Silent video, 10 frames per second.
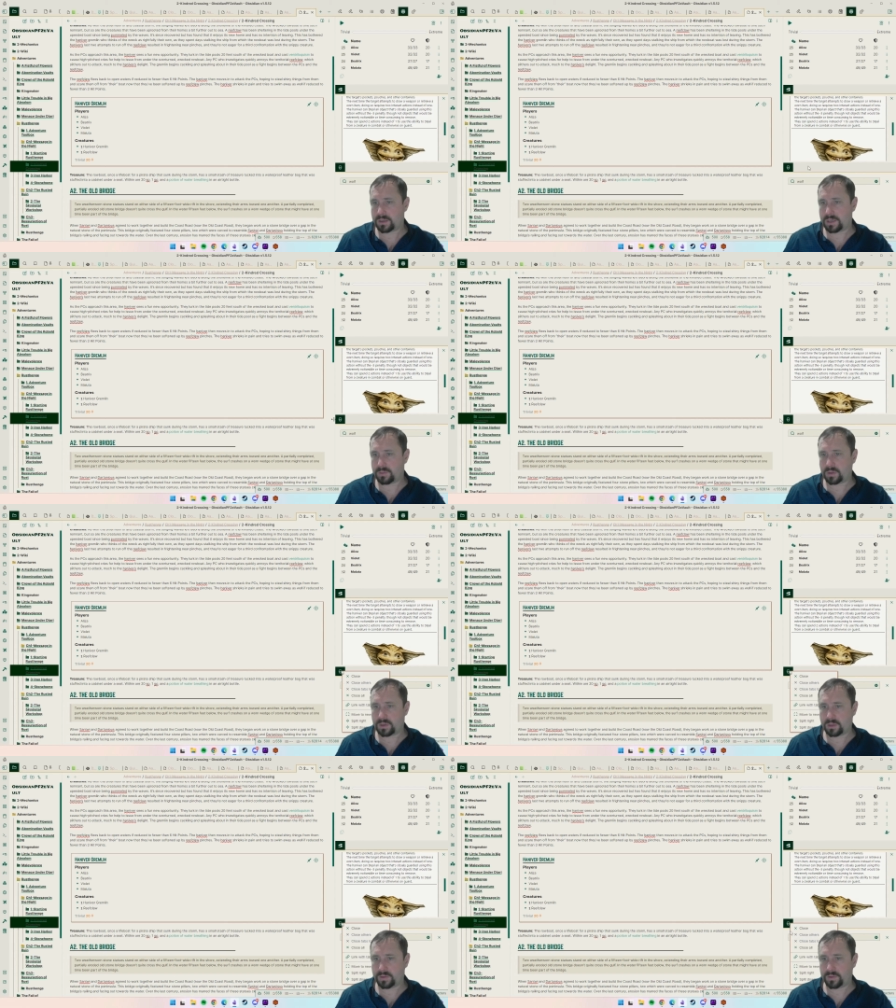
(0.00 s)
All
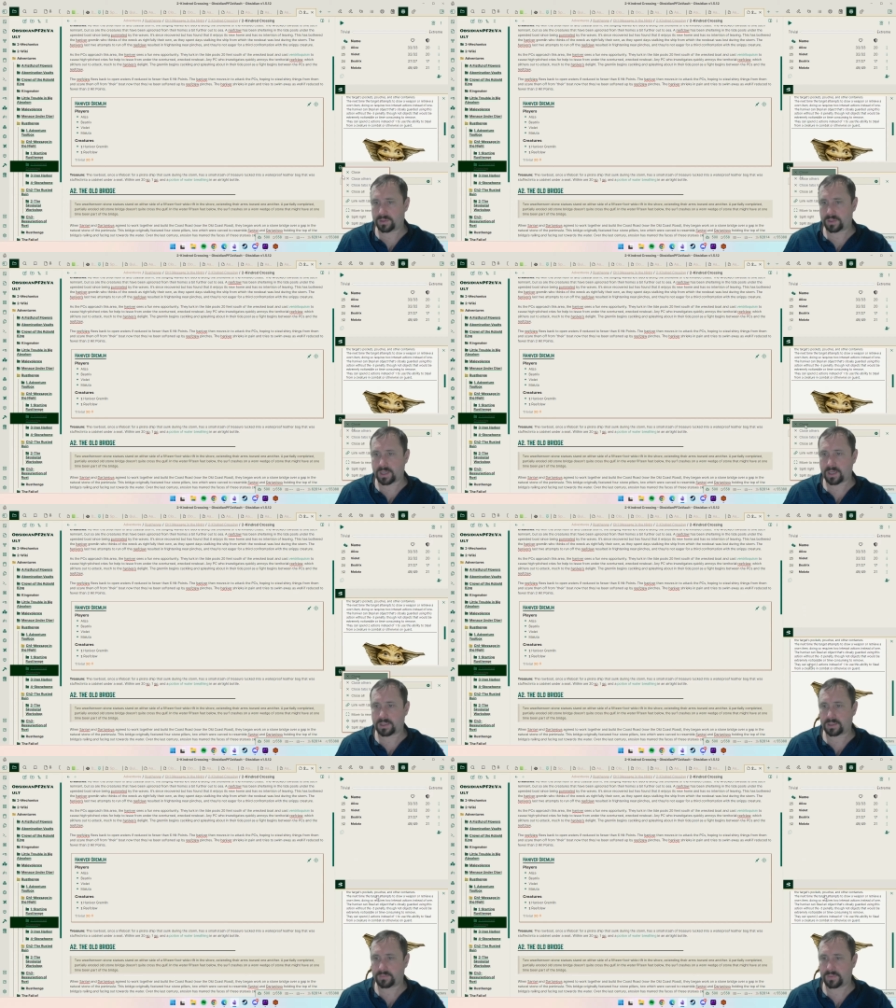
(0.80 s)
right, we'll close
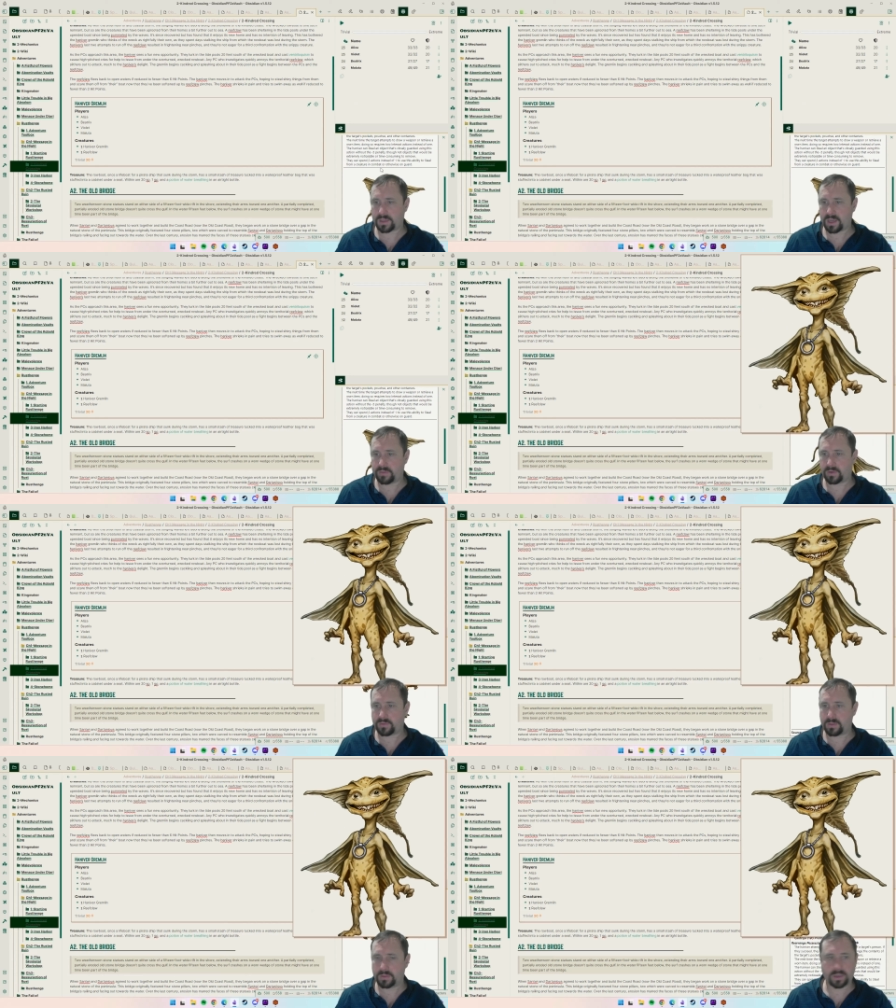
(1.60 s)
that.
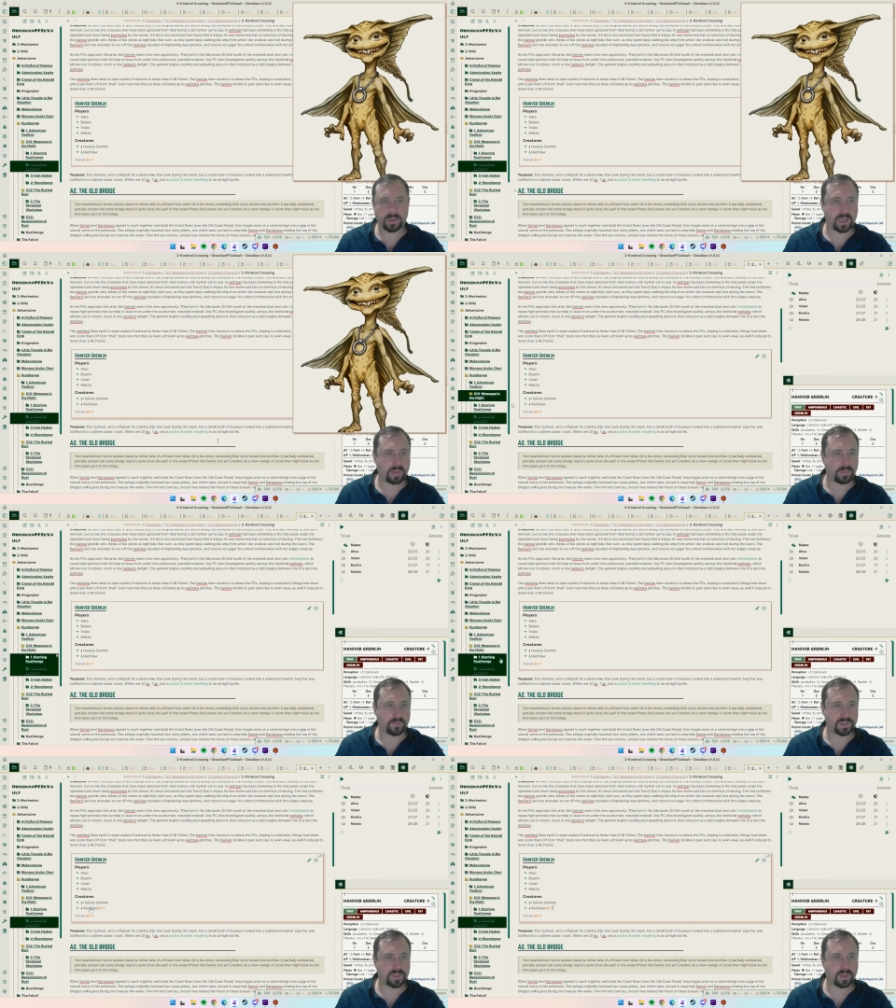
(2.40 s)
Hanover Gremlin,
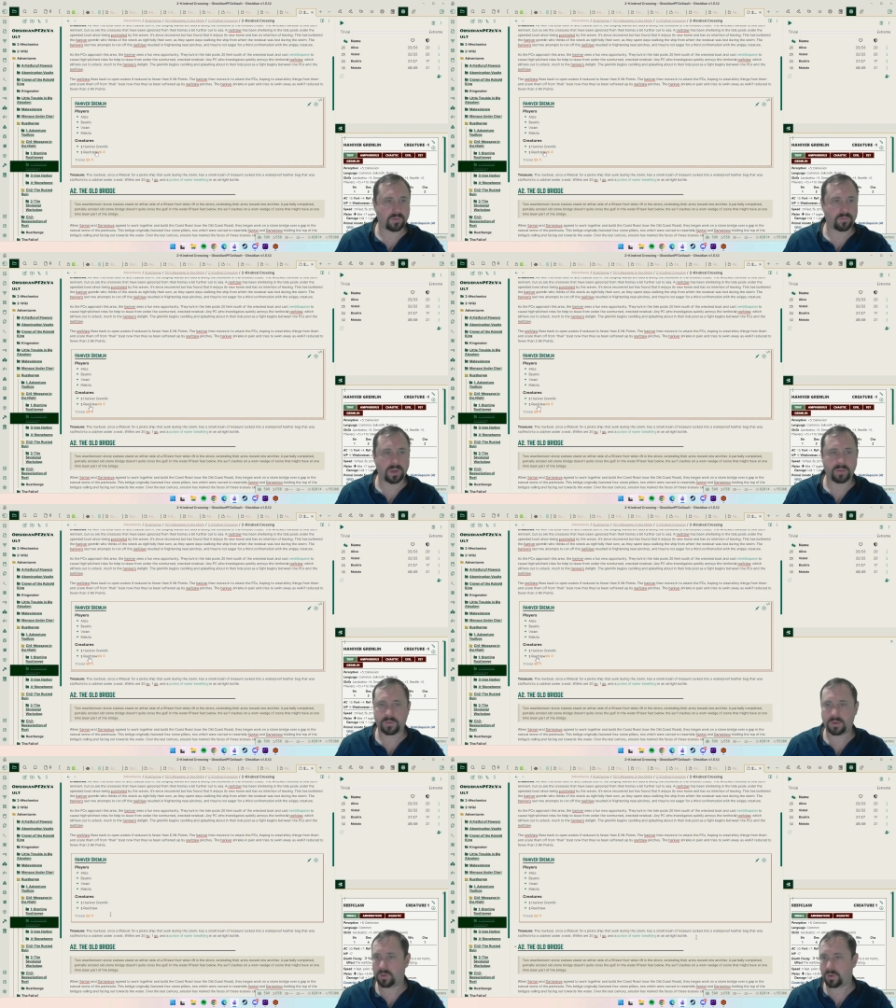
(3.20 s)
and we've also got a
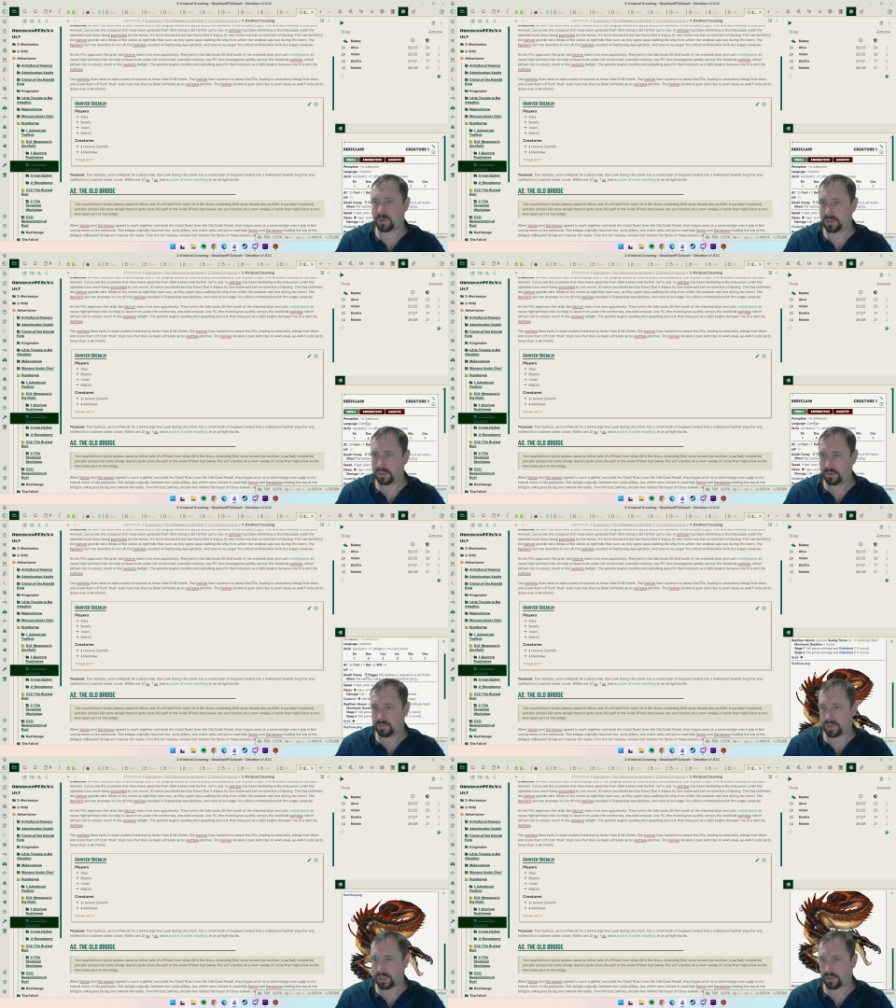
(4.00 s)
Reef Claw
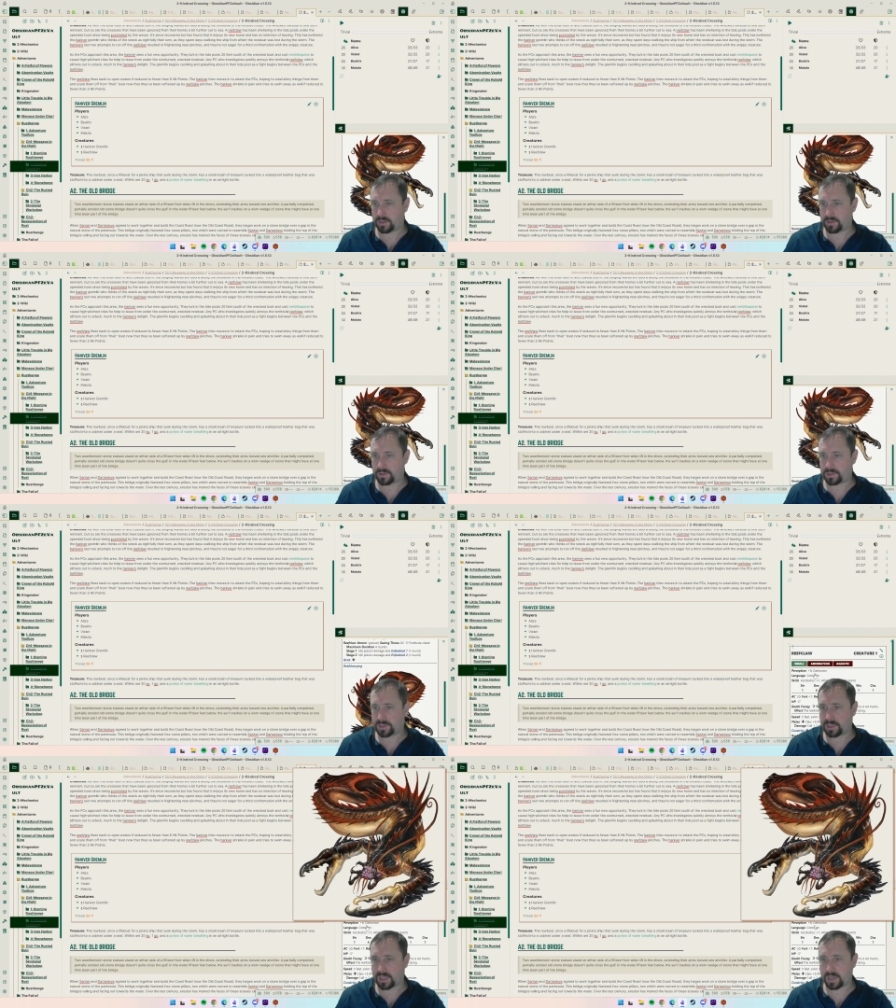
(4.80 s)
being
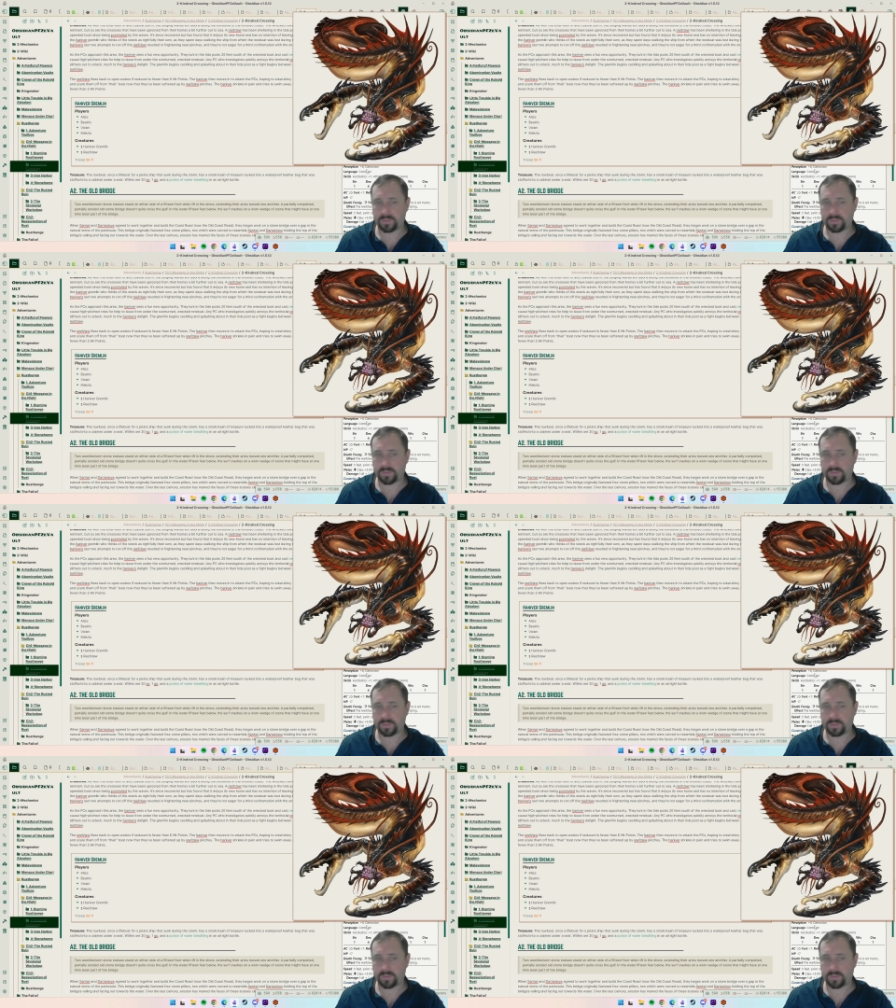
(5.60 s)
used.